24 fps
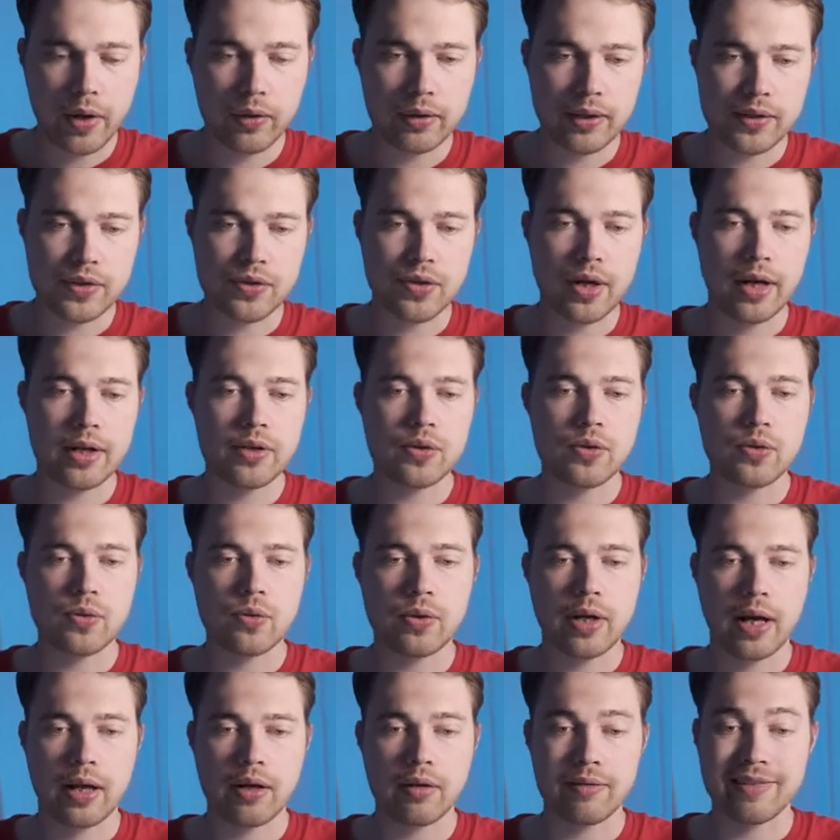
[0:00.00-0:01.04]
let's try to
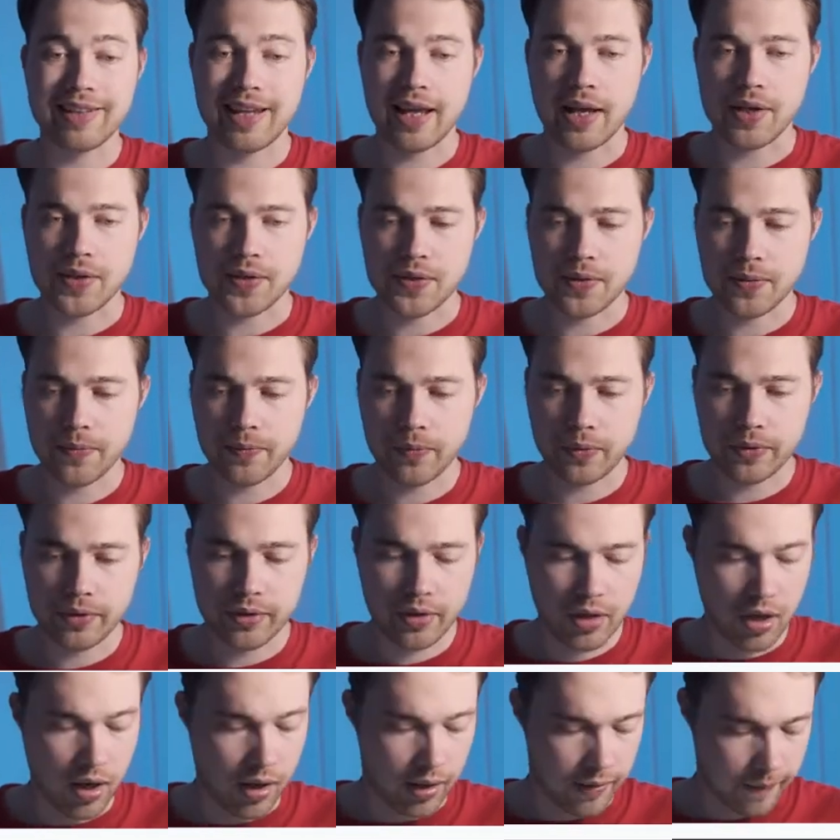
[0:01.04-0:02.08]
kind of guess what they
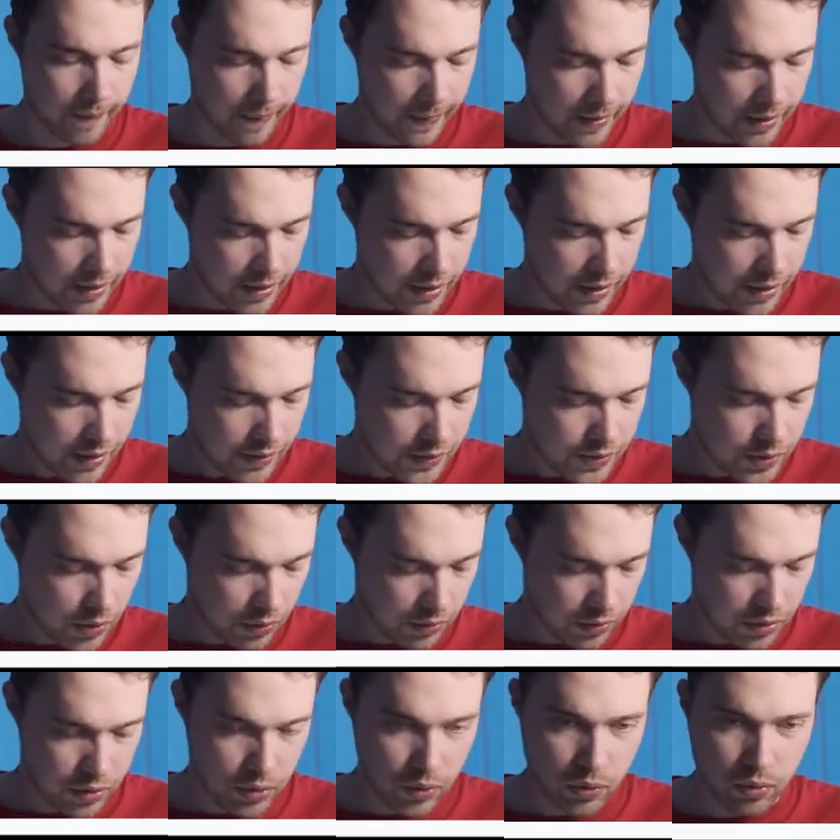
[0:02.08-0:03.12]
are. So
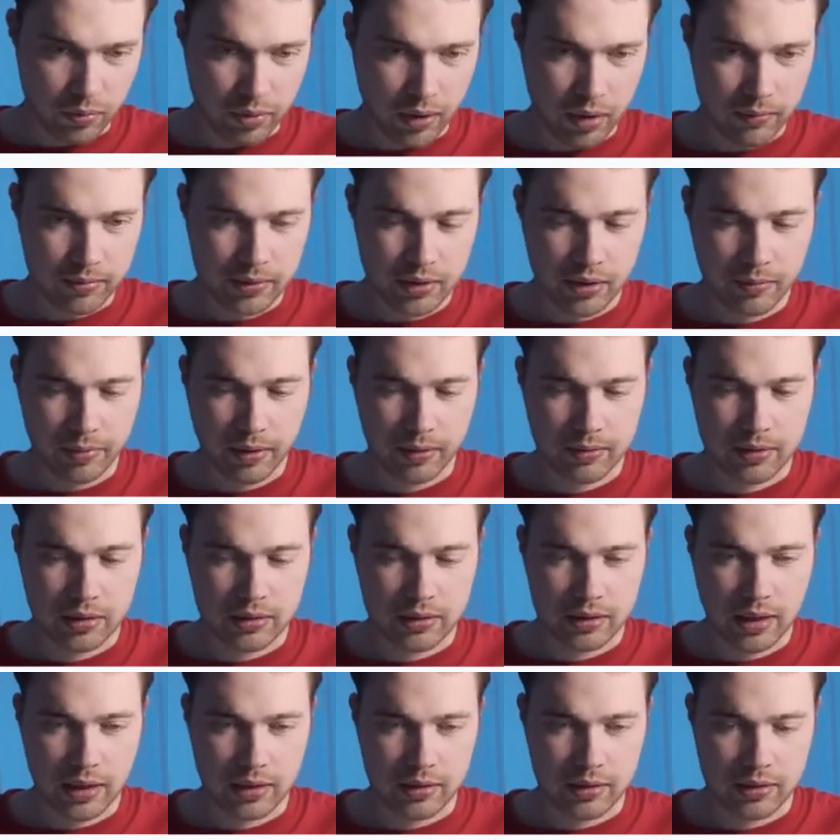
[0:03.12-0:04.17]
Q, you're probably
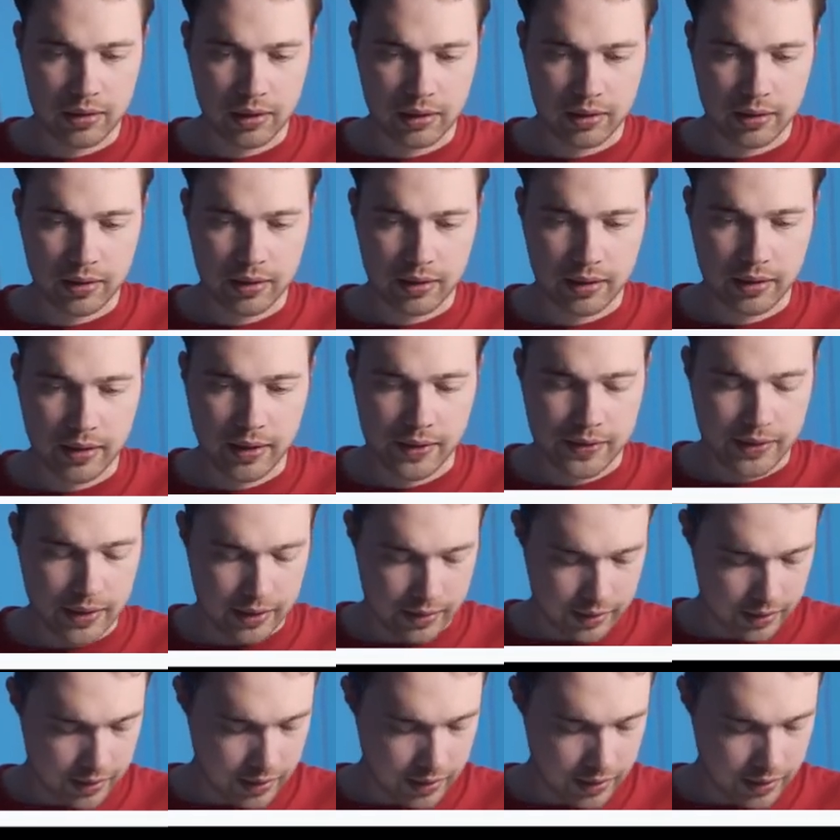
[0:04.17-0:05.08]
not gonna guess that.